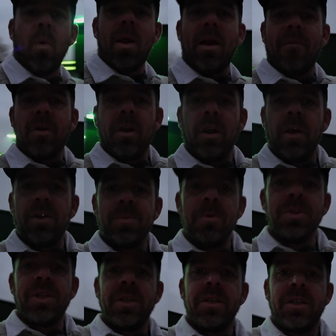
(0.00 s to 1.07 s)
We have got loads
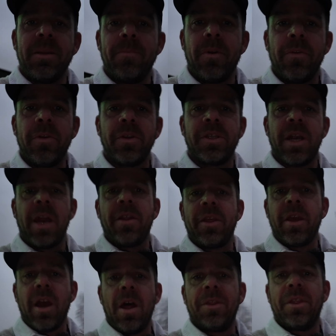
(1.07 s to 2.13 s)
more seasoned timber on the other side of
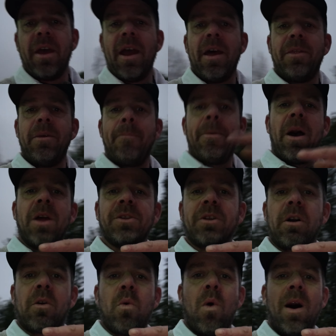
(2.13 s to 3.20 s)
the yard there. The barn's
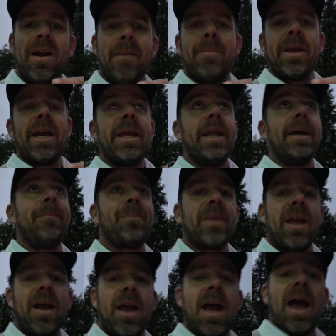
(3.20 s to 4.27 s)
got quite a bit in it.
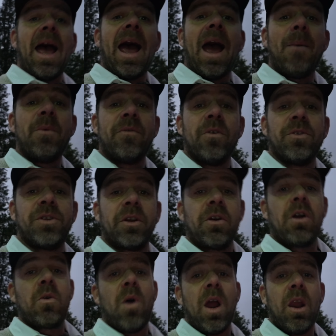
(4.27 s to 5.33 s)
And we've also
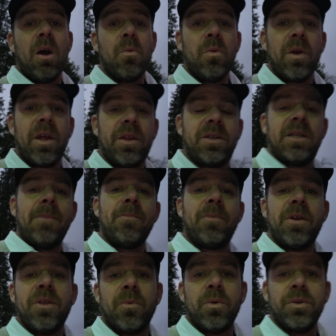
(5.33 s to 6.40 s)
got quite a lot of
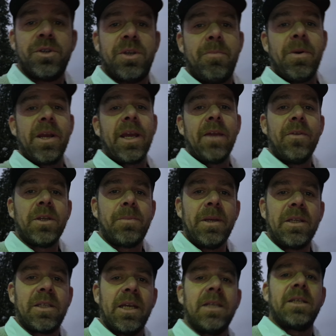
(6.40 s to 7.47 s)
timber in the woods to bring in that's
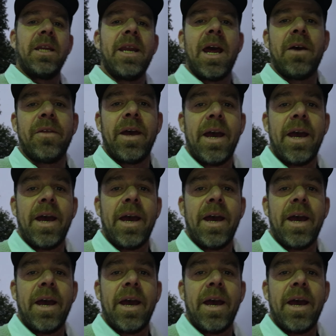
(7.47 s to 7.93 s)
been seasoning out